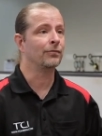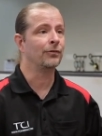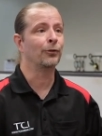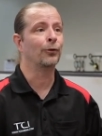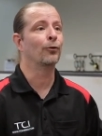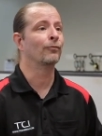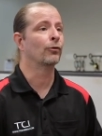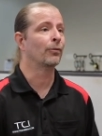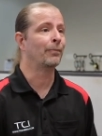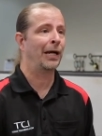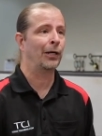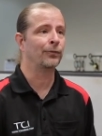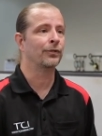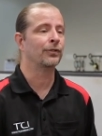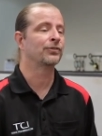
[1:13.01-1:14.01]
you know, over a
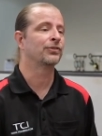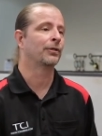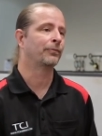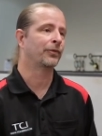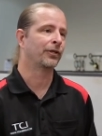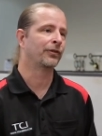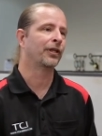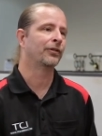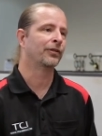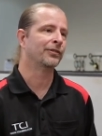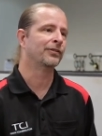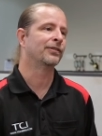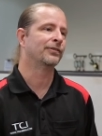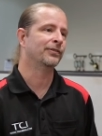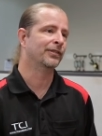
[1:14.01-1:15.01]
mountain or something, then
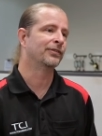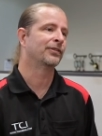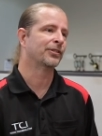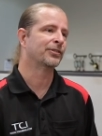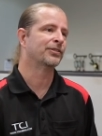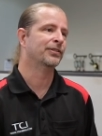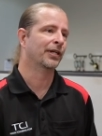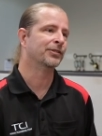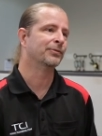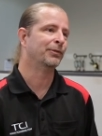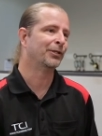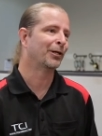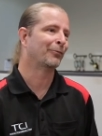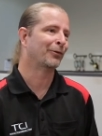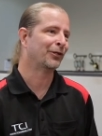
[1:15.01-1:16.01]
the distance does
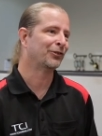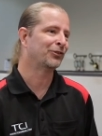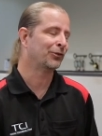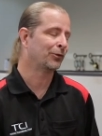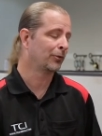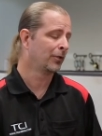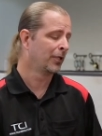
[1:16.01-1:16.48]
become an issue.